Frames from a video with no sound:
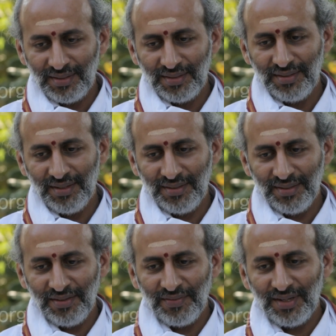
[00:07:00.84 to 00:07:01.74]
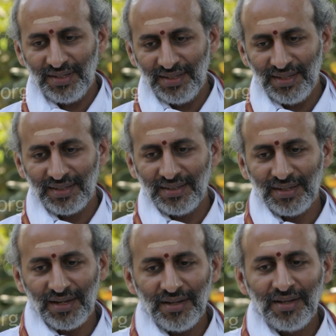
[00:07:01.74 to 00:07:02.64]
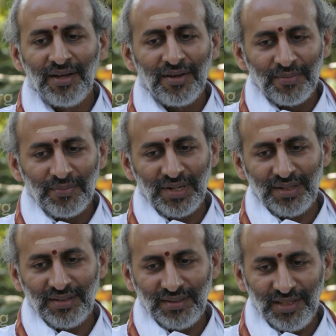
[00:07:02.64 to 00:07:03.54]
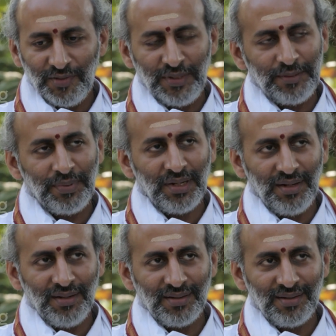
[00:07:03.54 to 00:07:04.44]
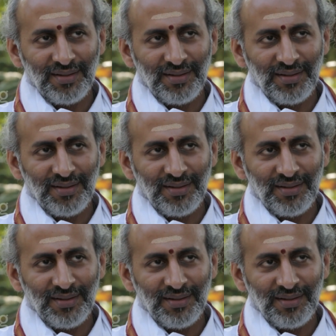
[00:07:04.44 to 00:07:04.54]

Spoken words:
Jyeshtadeva and Neelakantha, but these people